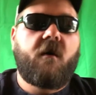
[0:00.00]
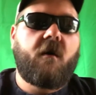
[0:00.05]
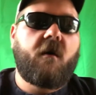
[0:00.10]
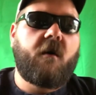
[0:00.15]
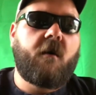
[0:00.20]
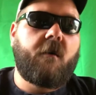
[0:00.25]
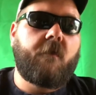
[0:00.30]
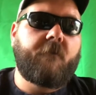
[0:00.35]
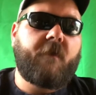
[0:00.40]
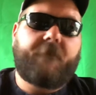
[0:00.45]

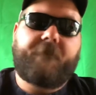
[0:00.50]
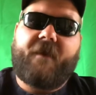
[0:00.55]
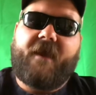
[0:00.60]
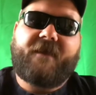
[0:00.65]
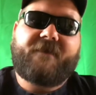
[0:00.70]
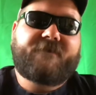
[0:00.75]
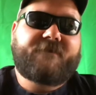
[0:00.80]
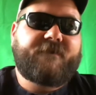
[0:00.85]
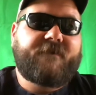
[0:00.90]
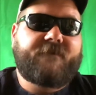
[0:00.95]
My
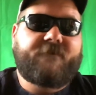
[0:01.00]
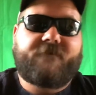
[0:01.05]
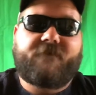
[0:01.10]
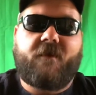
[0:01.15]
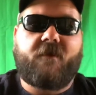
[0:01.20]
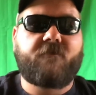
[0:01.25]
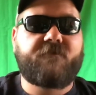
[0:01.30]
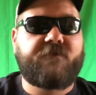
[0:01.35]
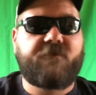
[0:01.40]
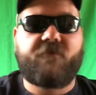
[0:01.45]
basic
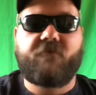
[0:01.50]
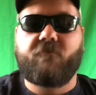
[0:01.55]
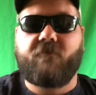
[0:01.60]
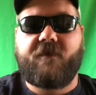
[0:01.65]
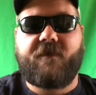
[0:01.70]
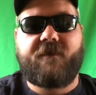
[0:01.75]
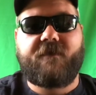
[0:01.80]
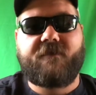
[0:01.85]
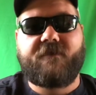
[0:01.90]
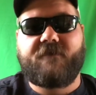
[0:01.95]
go-to
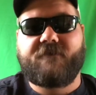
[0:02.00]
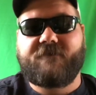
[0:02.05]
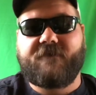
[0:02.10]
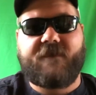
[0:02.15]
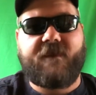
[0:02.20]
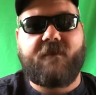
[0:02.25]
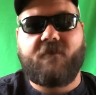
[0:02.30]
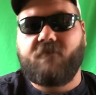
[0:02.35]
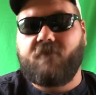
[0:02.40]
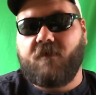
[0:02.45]
rig is a
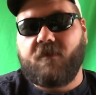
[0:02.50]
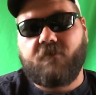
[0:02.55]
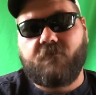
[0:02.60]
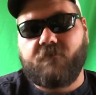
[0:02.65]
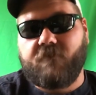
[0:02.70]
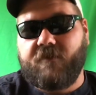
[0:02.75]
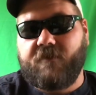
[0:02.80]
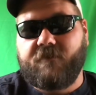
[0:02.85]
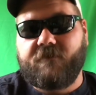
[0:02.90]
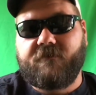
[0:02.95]
Carolina
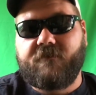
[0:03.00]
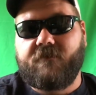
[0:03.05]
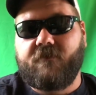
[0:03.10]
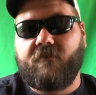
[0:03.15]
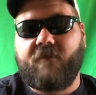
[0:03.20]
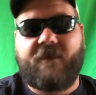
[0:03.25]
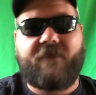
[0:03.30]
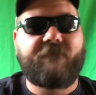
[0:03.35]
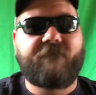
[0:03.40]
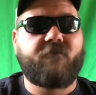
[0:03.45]
rig.
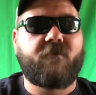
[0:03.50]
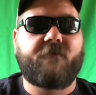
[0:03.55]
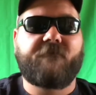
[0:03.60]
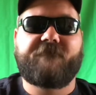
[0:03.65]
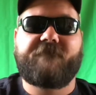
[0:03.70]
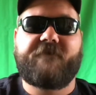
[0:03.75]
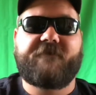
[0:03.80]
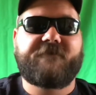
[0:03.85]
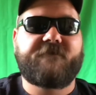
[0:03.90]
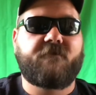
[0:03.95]
Even when I'm
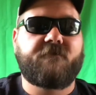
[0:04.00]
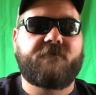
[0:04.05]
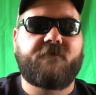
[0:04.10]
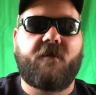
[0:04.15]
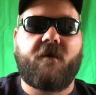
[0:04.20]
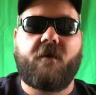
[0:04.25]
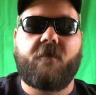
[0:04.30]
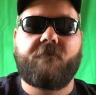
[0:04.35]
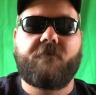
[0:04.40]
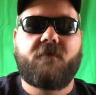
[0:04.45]
fishing on
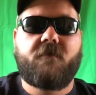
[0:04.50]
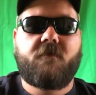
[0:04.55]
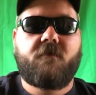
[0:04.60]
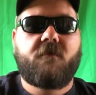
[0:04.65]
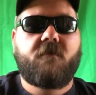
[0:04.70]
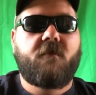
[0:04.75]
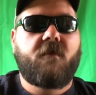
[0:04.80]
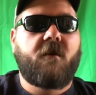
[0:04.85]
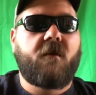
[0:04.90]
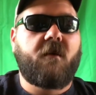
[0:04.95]
top,
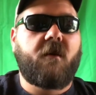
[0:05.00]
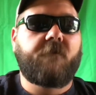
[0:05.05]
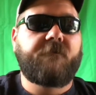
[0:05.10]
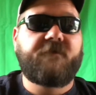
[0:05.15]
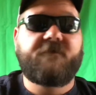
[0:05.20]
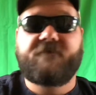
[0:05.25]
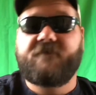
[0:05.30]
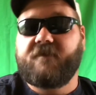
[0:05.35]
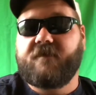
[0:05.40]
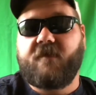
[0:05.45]
I'm
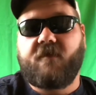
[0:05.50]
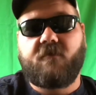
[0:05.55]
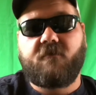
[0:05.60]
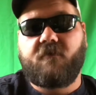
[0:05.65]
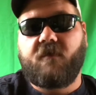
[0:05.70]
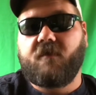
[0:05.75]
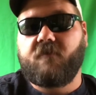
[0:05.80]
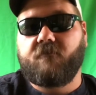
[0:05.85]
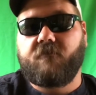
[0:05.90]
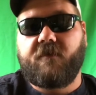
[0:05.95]
using a
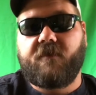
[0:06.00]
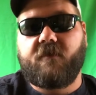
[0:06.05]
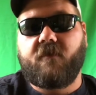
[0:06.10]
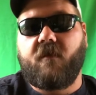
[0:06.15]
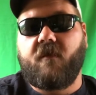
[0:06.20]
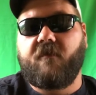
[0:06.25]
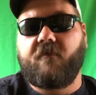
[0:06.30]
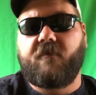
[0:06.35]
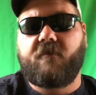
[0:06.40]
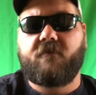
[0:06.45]
Carolina rig
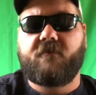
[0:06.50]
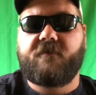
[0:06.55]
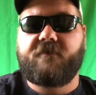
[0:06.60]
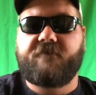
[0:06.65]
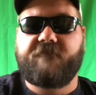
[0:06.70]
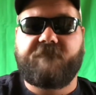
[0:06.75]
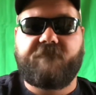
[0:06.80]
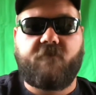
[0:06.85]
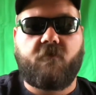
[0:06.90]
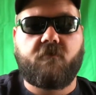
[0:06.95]
underneath
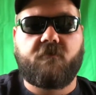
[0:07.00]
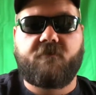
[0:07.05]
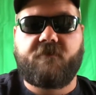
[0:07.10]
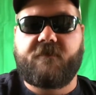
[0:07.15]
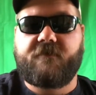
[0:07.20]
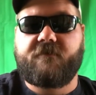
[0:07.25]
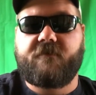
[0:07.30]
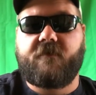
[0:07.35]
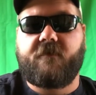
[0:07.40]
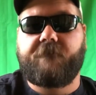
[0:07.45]
the floater,
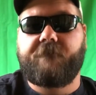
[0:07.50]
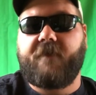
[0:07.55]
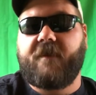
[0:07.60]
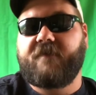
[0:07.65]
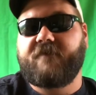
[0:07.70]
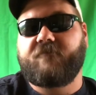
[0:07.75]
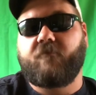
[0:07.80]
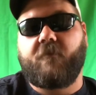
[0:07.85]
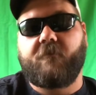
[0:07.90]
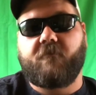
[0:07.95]
letting the
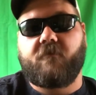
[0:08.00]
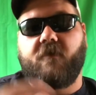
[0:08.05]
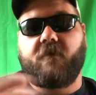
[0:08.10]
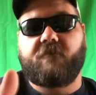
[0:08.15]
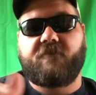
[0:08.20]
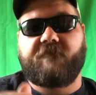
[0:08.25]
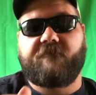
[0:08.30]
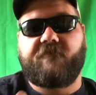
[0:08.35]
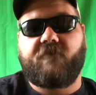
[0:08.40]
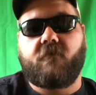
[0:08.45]
bait swim
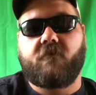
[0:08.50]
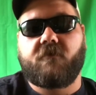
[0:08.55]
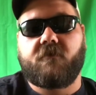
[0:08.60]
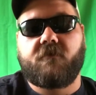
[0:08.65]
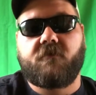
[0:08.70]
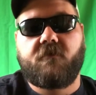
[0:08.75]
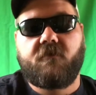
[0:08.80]
around with the floater.